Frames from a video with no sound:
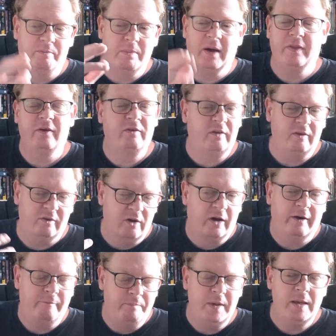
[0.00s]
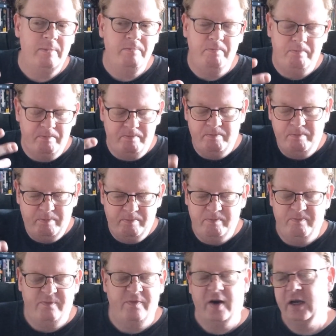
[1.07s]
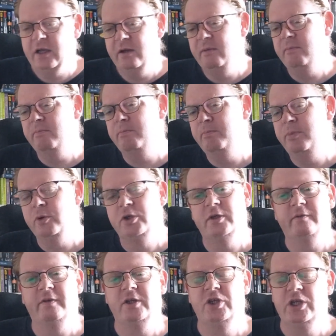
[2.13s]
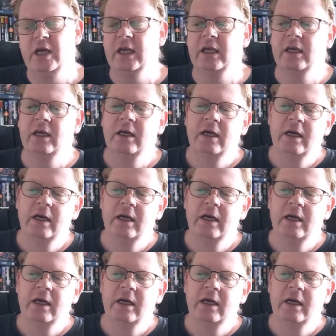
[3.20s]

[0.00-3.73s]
Mother's this kind of big fucking butch of a chick.